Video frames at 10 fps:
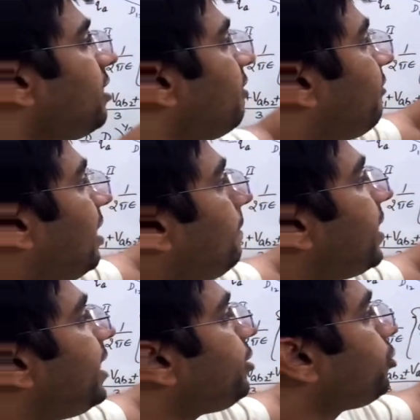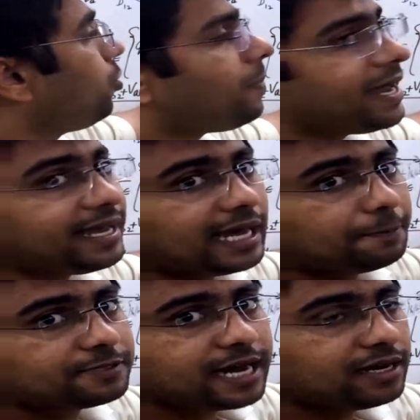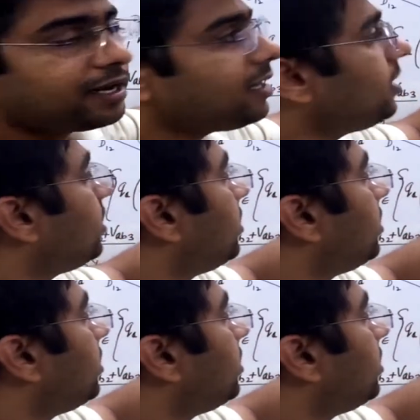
1 by 2 pi epsilon